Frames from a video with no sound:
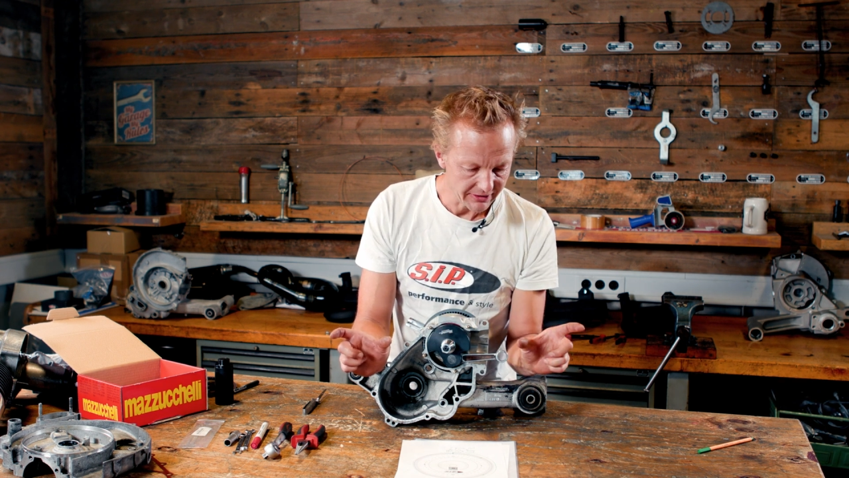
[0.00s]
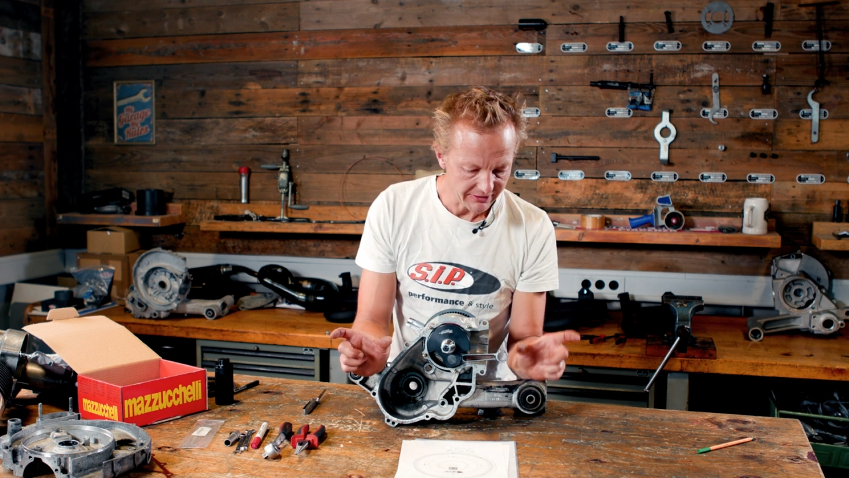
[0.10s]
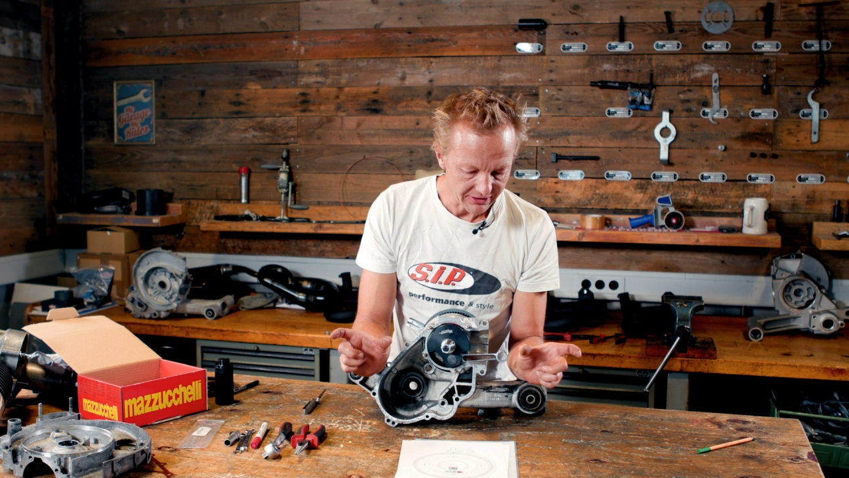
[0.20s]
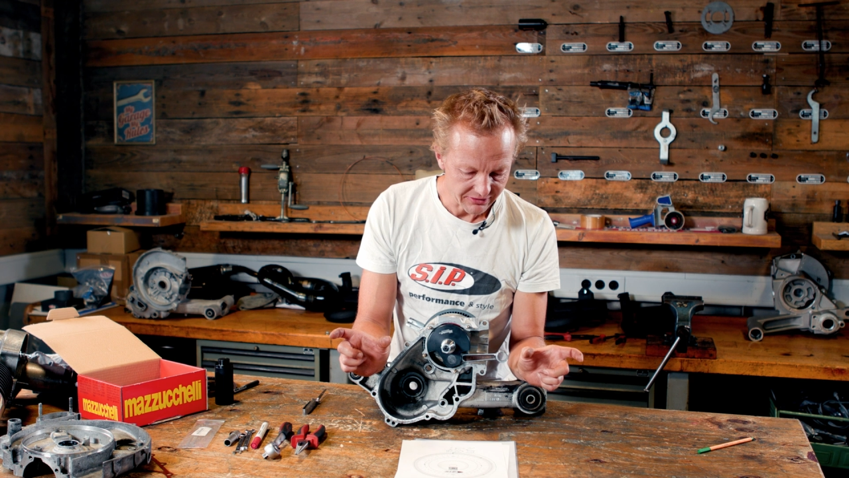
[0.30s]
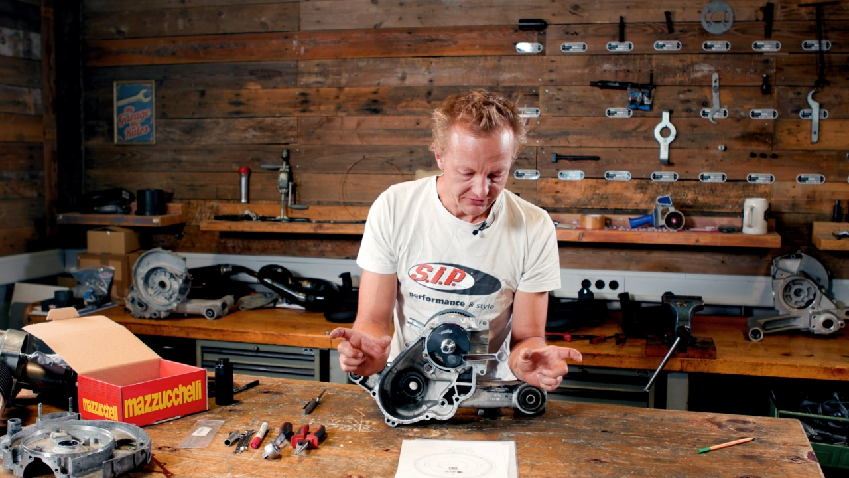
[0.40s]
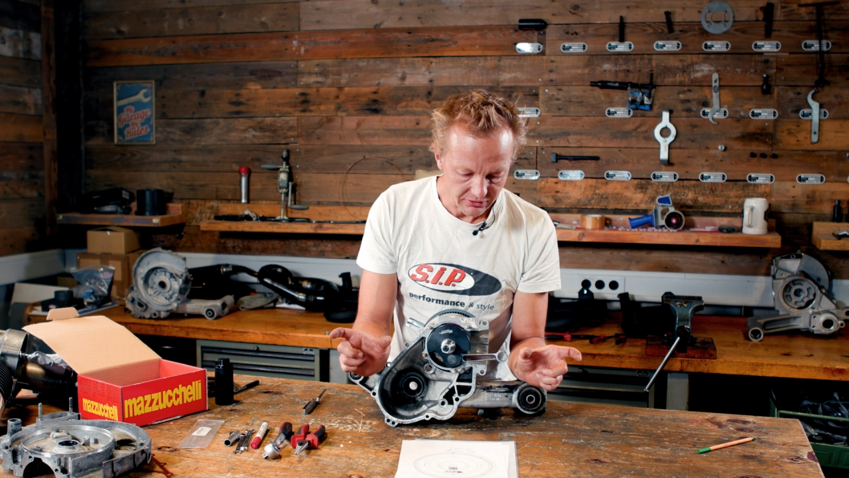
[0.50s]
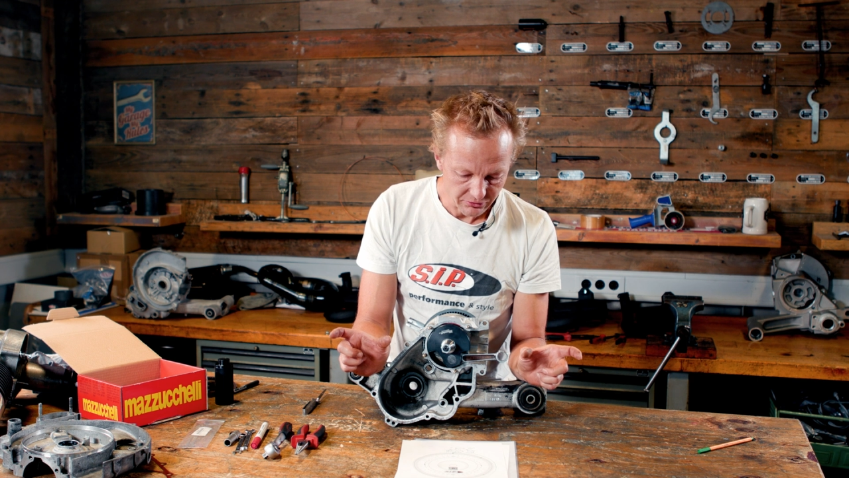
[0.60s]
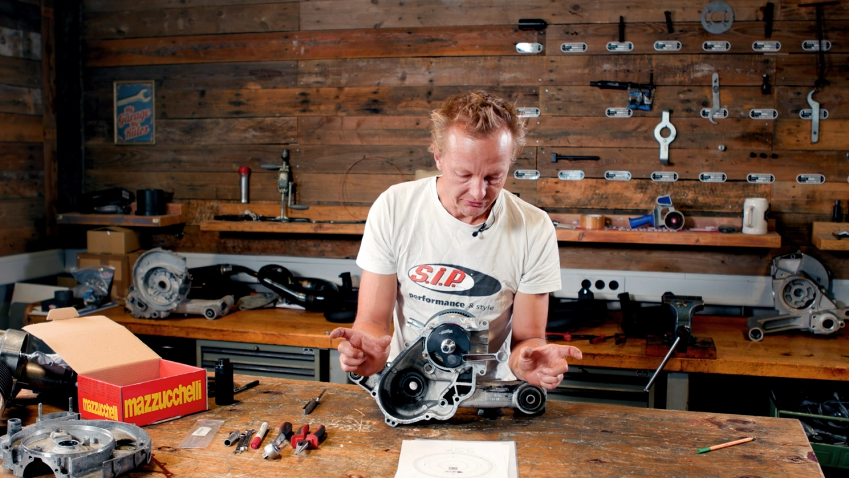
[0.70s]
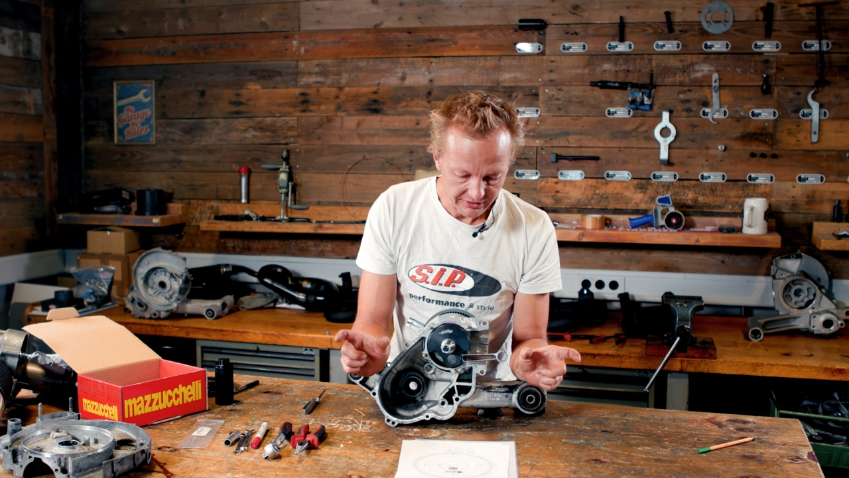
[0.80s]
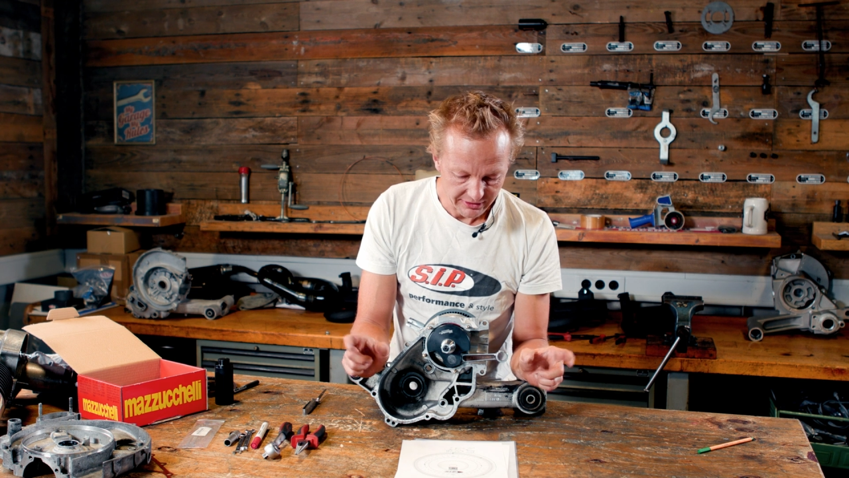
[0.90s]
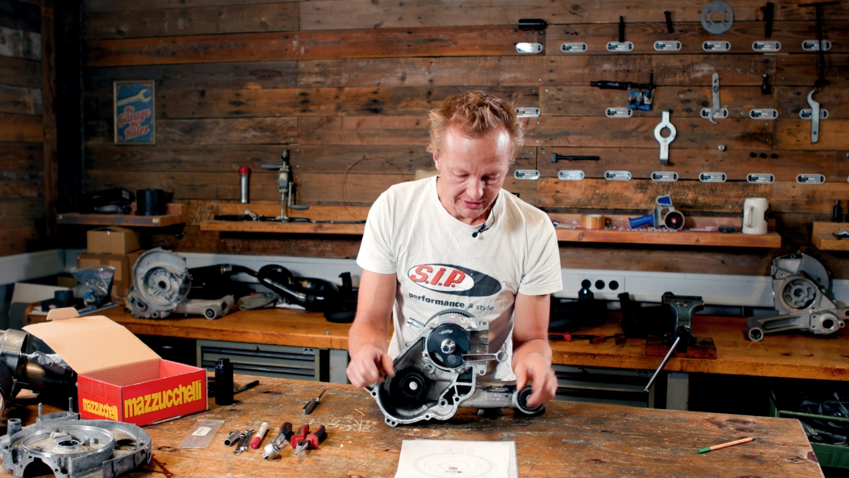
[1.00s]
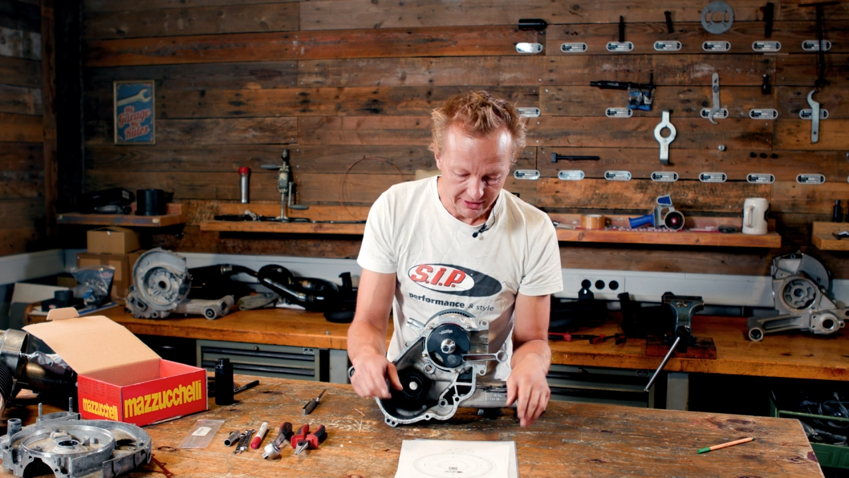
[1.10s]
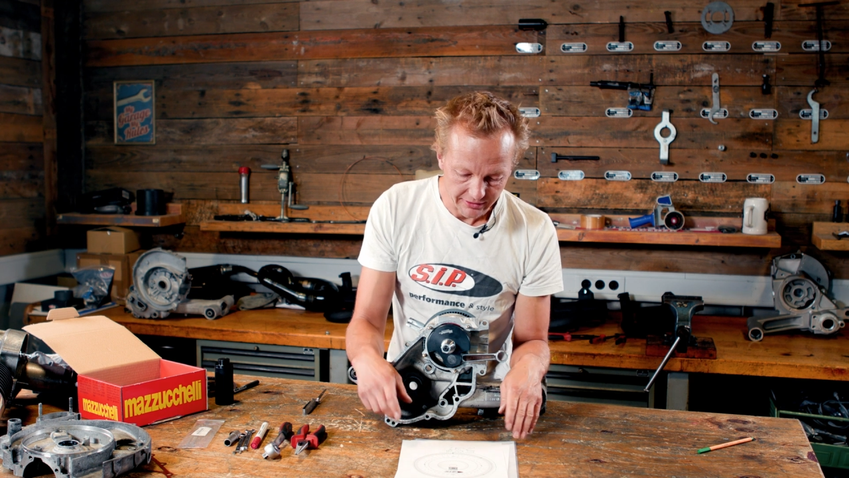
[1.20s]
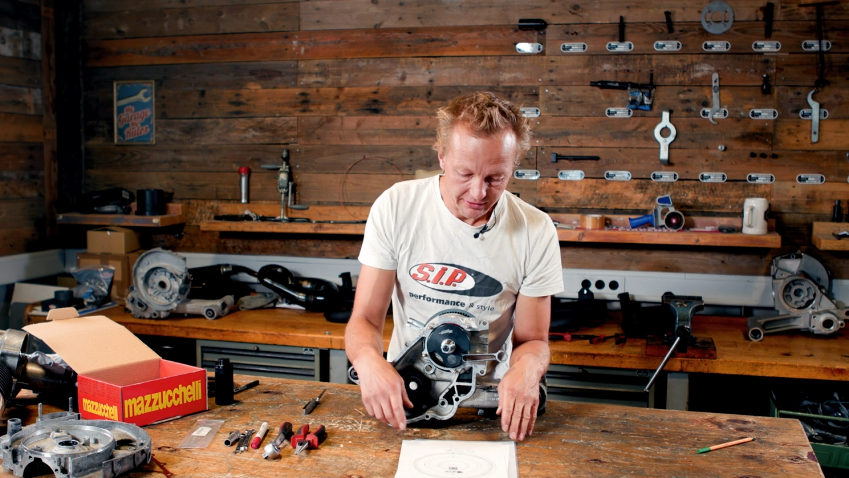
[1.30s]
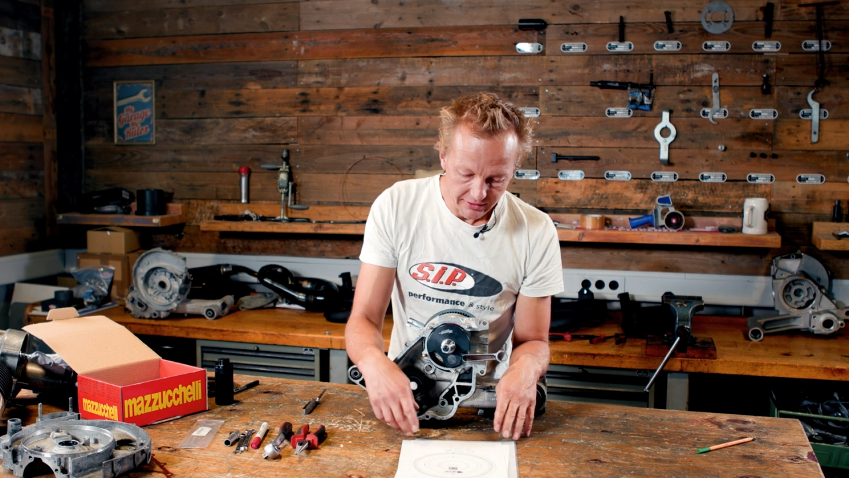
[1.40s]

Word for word: and then it's closing again.